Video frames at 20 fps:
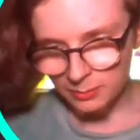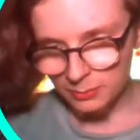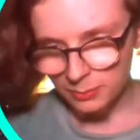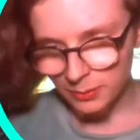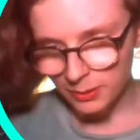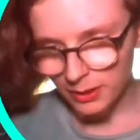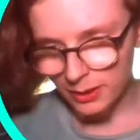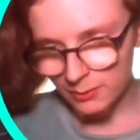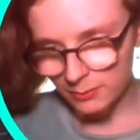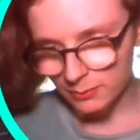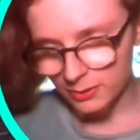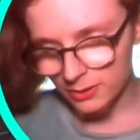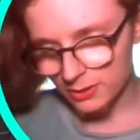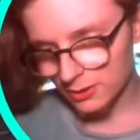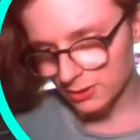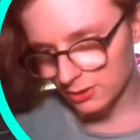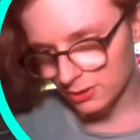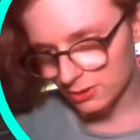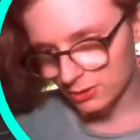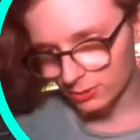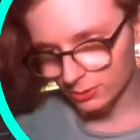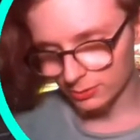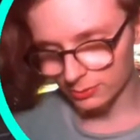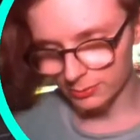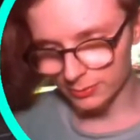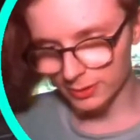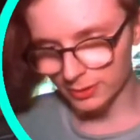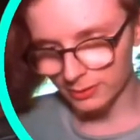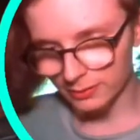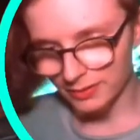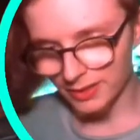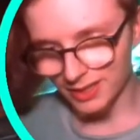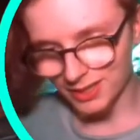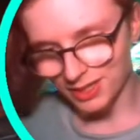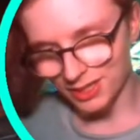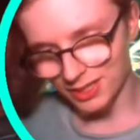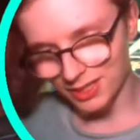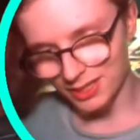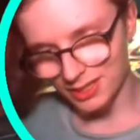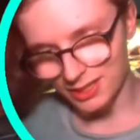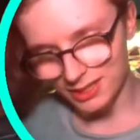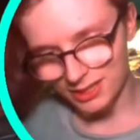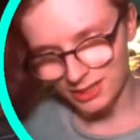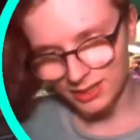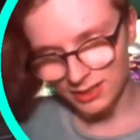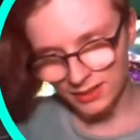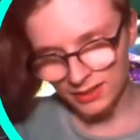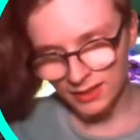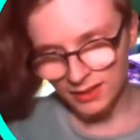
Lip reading: plate with an assortment of veggies.